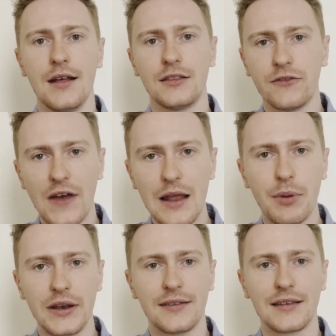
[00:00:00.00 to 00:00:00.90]
Develop
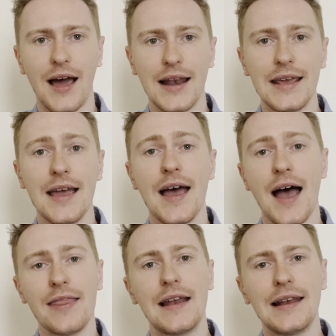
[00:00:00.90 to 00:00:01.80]
on it slightly
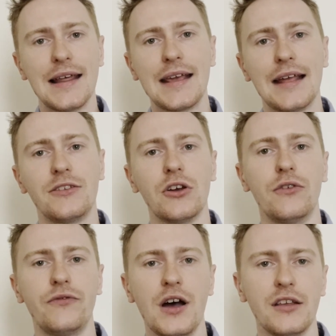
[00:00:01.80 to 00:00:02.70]
and then link it to your
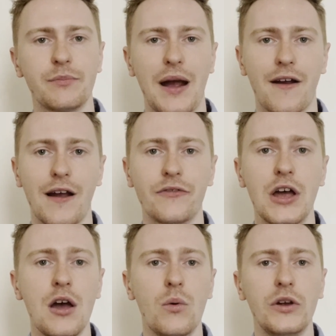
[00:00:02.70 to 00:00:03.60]
first paragraph,
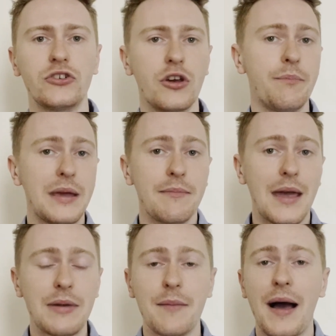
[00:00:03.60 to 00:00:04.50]
which could be
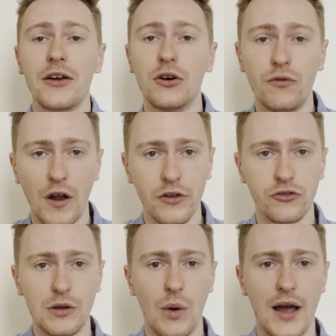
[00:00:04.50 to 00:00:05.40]
maybe about your
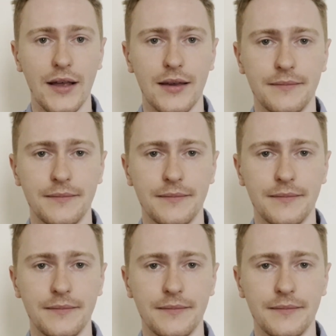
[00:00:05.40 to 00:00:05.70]
voluntary work.